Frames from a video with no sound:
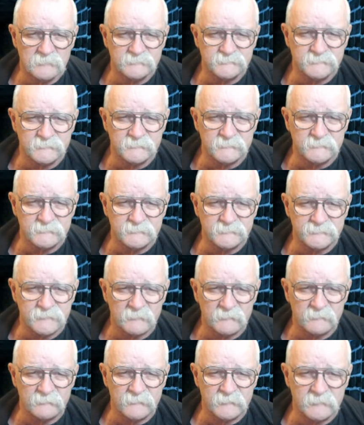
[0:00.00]
Ginger at
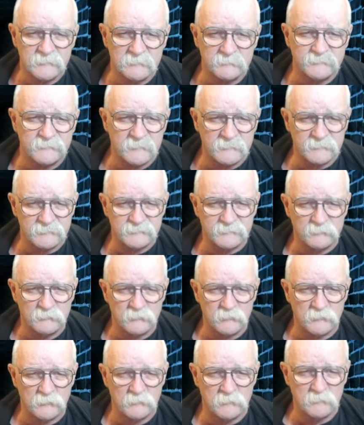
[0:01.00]
7 p.m. Dennis
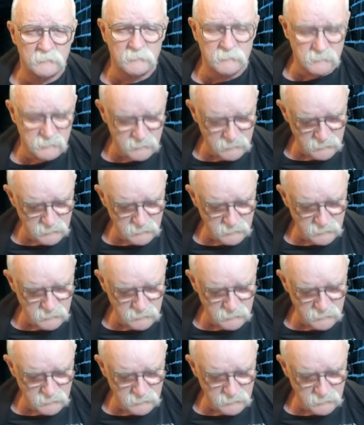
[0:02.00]
Moore